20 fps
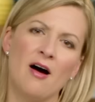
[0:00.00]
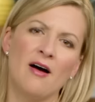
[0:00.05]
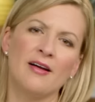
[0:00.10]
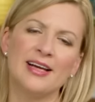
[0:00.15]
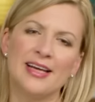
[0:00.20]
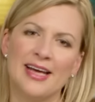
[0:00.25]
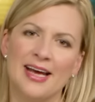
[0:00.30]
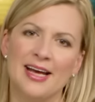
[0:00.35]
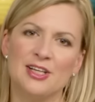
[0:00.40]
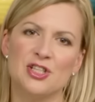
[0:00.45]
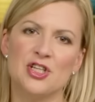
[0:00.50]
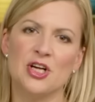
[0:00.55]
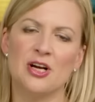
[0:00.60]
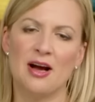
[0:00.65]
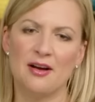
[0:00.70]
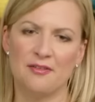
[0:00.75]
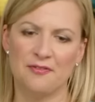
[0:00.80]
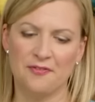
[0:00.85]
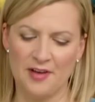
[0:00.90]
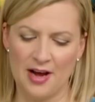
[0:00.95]
On
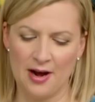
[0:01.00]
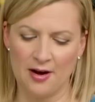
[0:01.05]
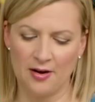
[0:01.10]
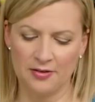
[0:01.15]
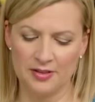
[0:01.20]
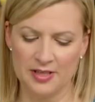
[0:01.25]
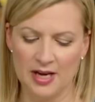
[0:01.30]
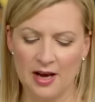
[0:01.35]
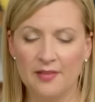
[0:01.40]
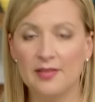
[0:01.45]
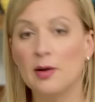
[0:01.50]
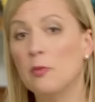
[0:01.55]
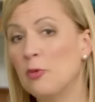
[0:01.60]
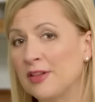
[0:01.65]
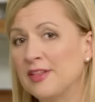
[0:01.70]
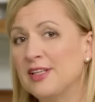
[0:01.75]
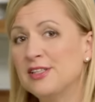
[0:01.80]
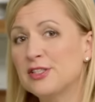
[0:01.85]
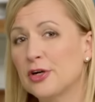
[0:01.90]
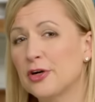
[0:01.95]
occasion, I found that
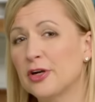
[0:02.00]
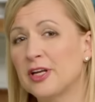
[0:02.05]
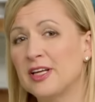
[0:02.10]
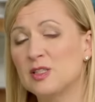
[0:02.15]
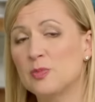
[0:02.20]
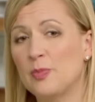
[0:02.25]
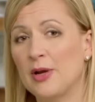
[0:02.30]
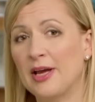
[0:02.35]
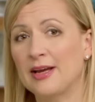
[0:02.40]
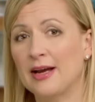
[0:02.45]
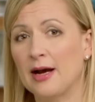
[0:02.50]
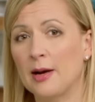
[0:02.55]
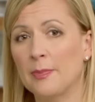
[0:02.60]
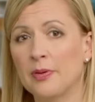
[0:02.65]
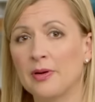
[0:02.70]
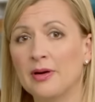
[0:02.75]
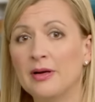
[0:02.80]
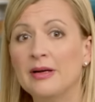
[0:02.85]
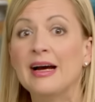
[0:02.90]
when these cookies bake up,